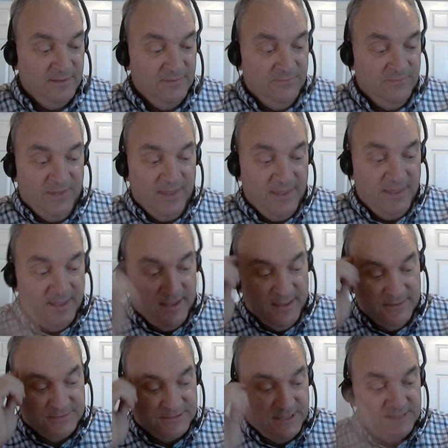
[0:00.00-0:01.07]
the uh,
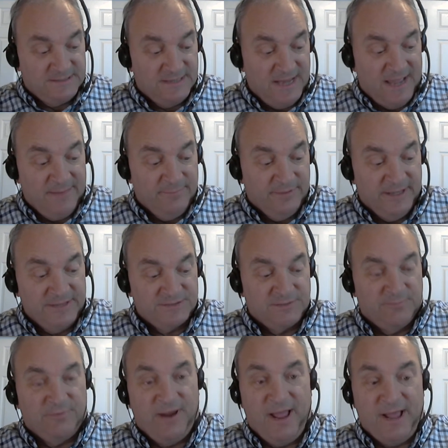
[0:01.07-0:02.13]
CCI Blazer
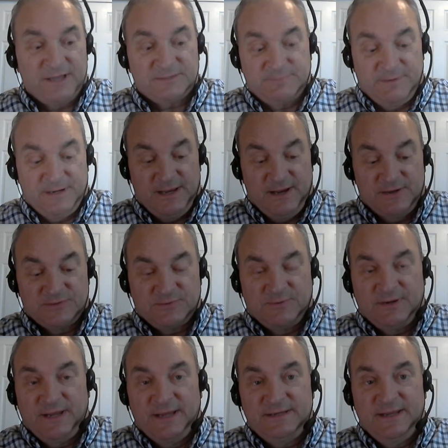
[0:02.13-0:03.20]
brass, but here's what
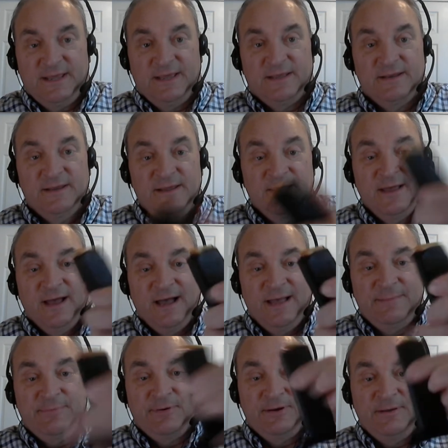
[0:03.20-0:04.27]
I did. I
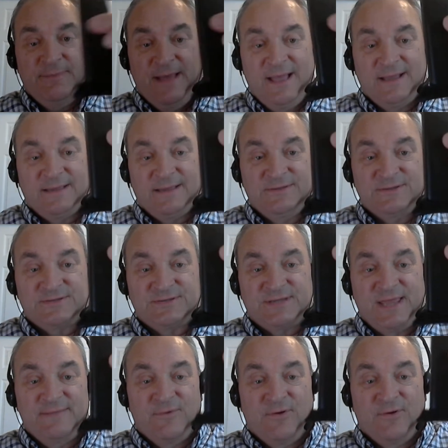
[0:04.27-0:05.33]
put it back in the
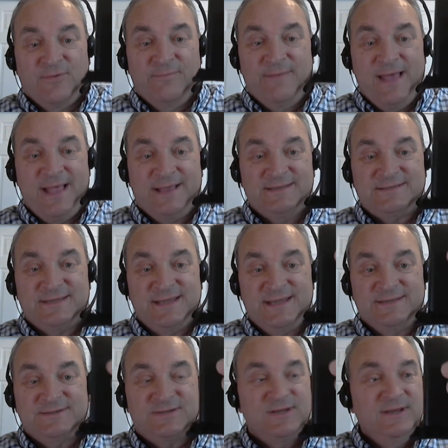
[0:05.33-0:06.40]
same old
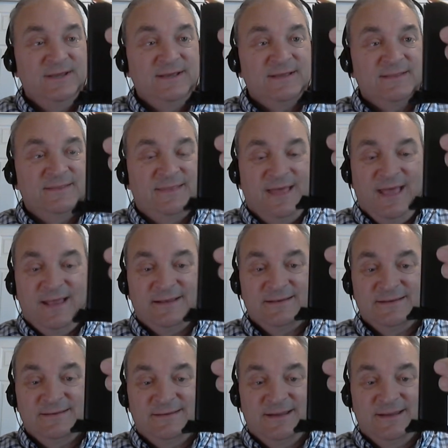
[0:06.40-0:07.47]
magazines
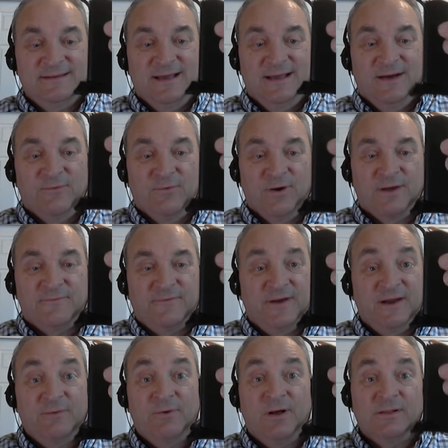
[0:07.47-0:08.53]
that did not work
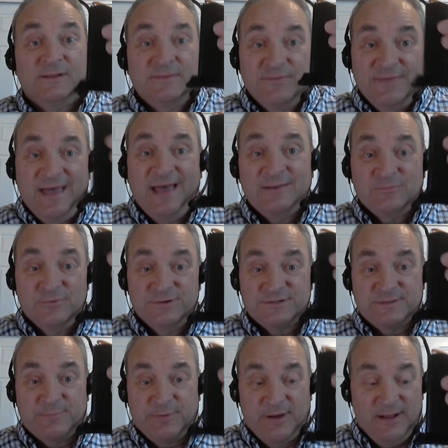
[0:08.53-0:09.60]
very well, and that was
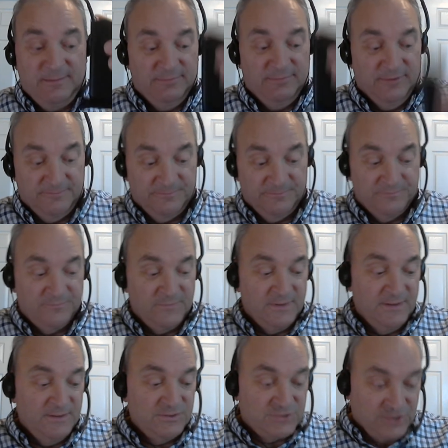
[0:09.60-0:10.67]
the problem.
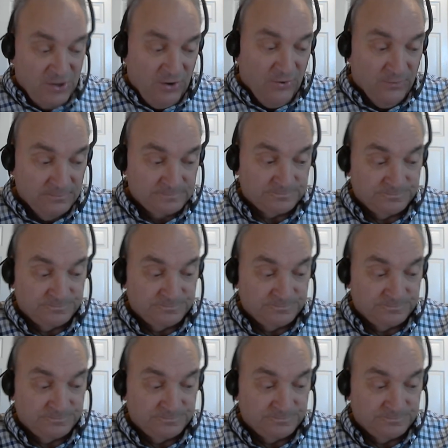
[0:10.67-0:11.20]
So